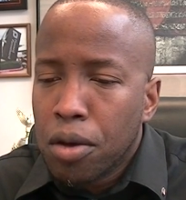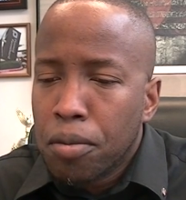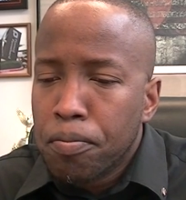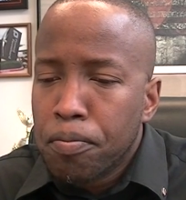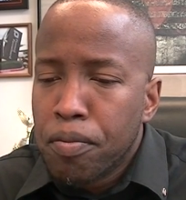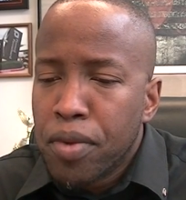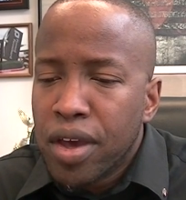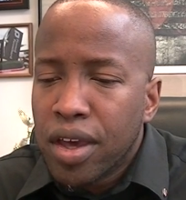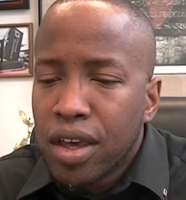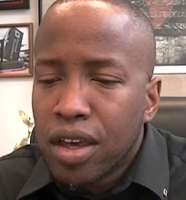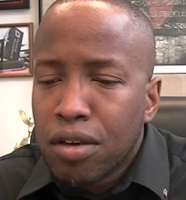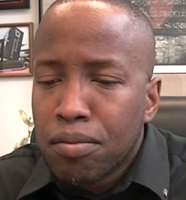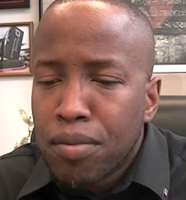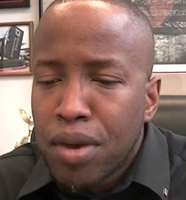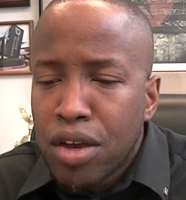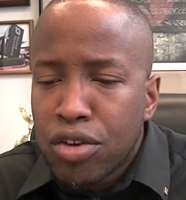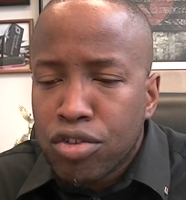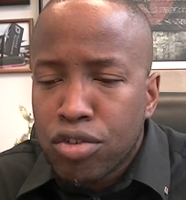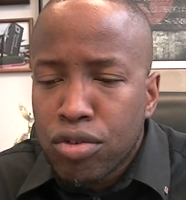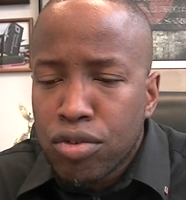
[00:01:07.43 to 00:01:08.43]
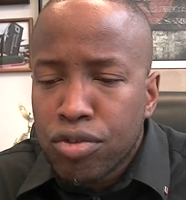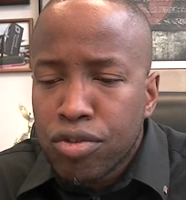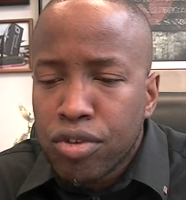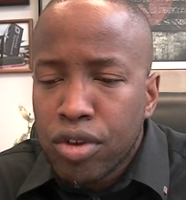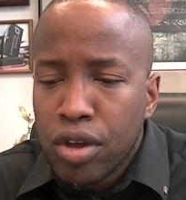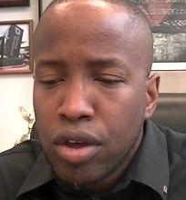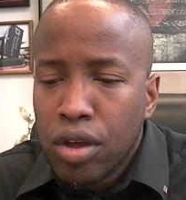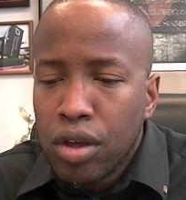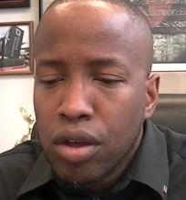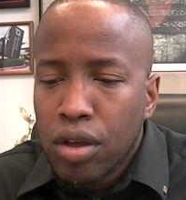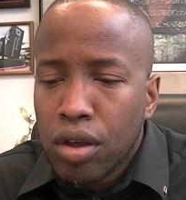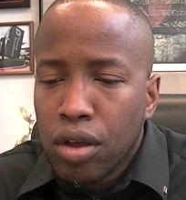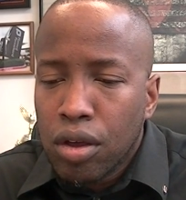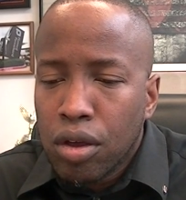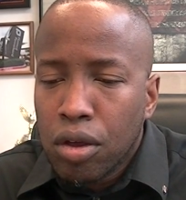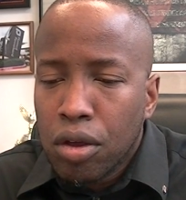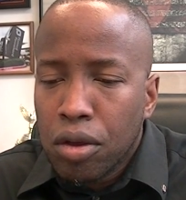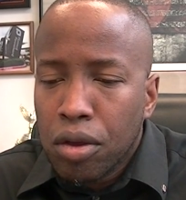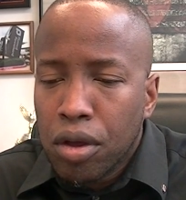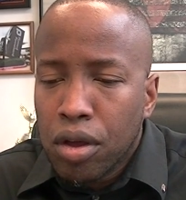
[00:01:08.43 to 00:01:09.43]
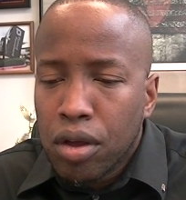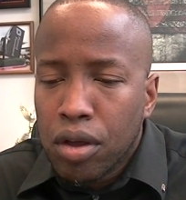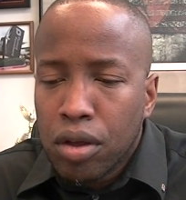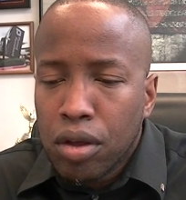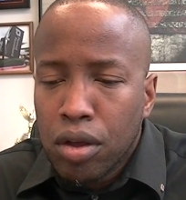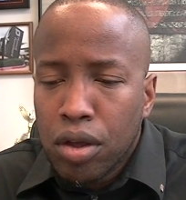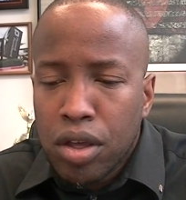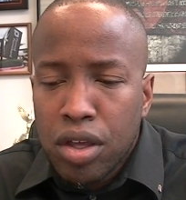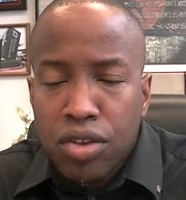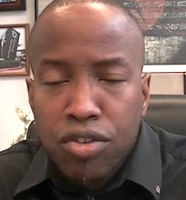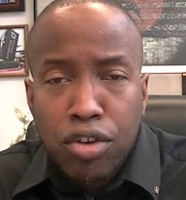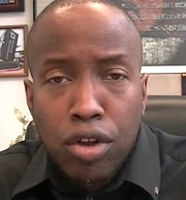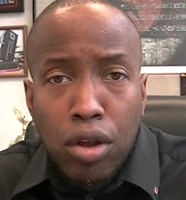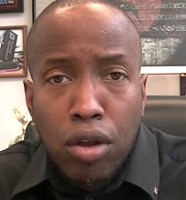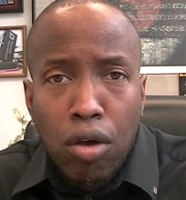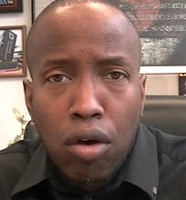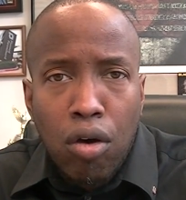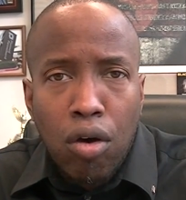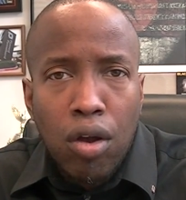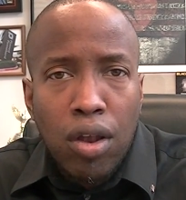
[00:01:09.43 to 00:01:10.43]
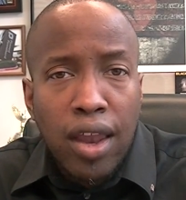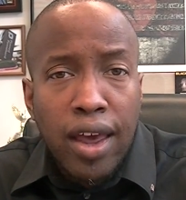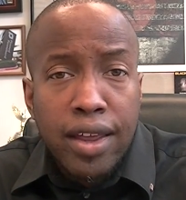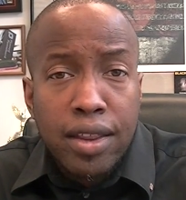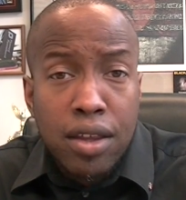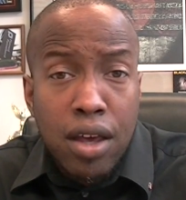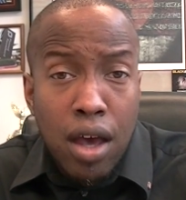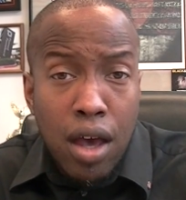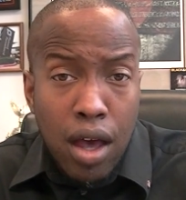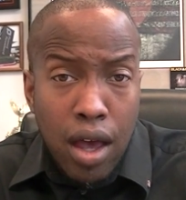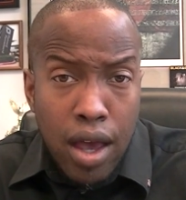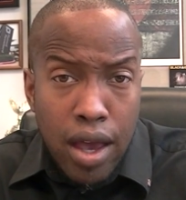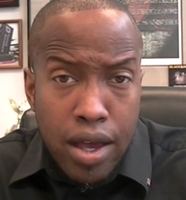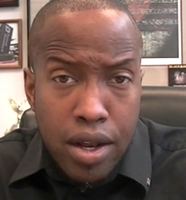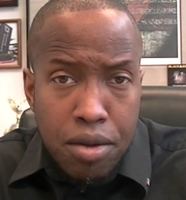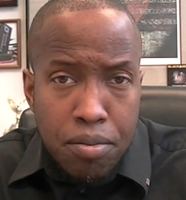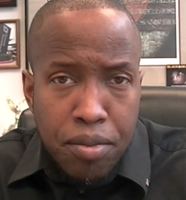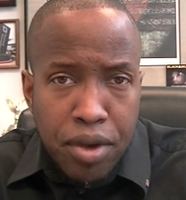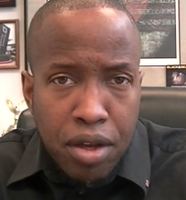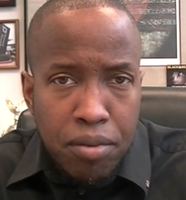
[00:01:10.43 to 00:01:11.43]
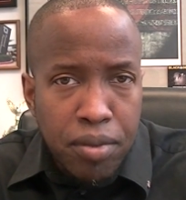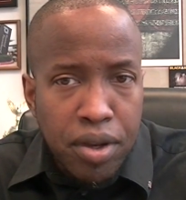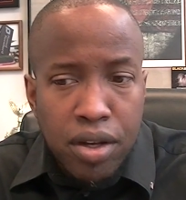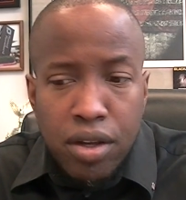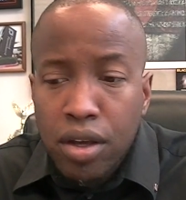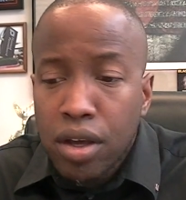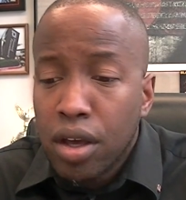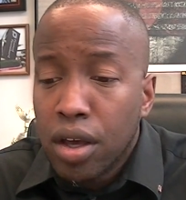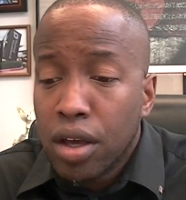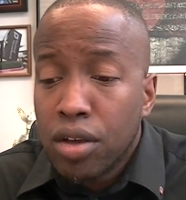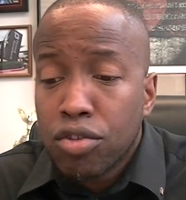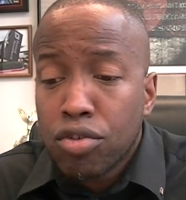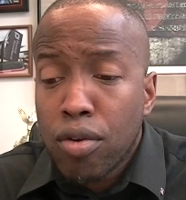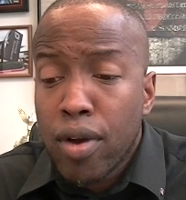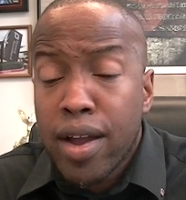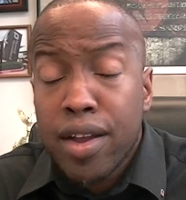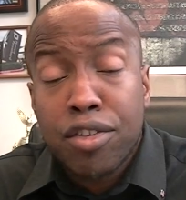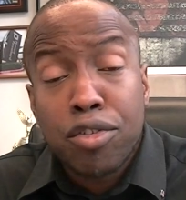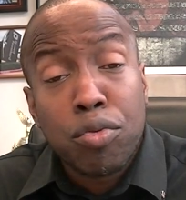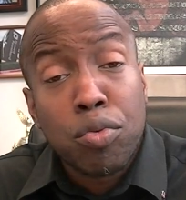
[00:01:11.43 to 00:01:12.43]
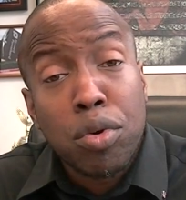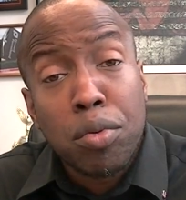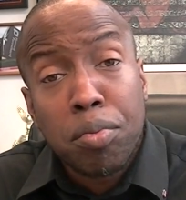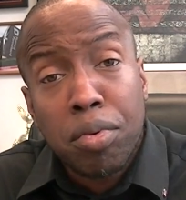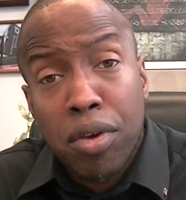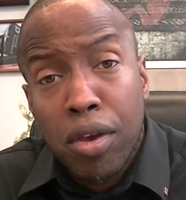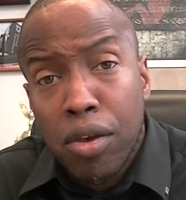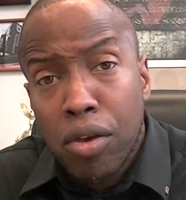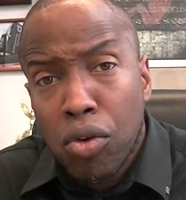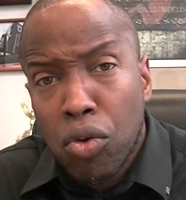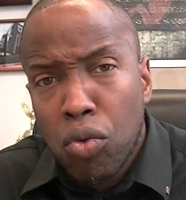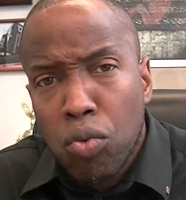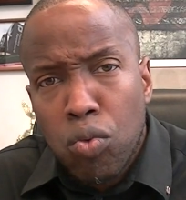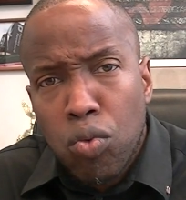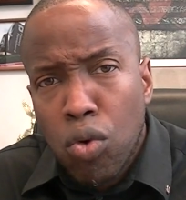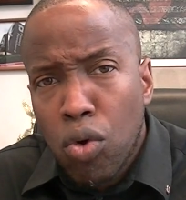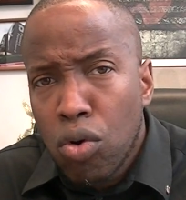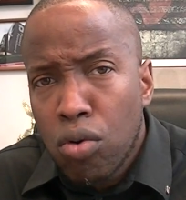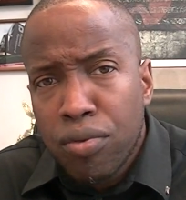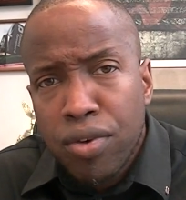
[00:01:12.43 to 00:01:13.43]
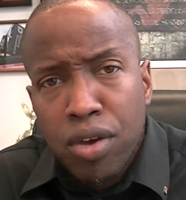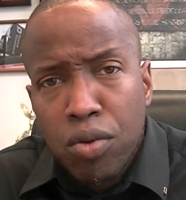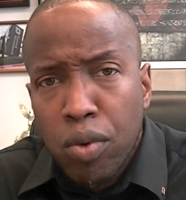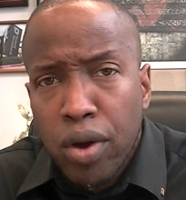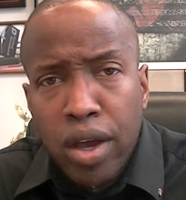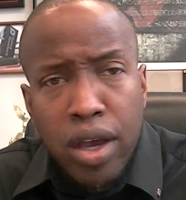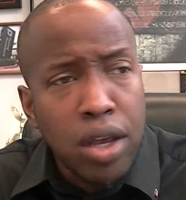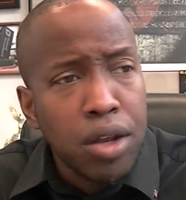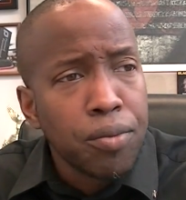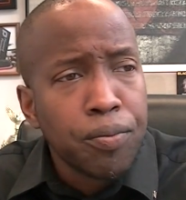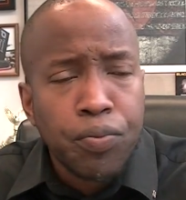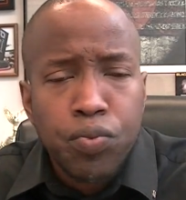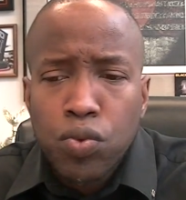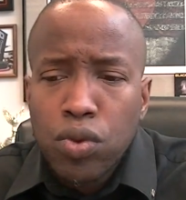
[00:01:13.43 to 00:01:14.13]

making measures into law like the Hyde Amendment and trying to repeal Roe v. Wade.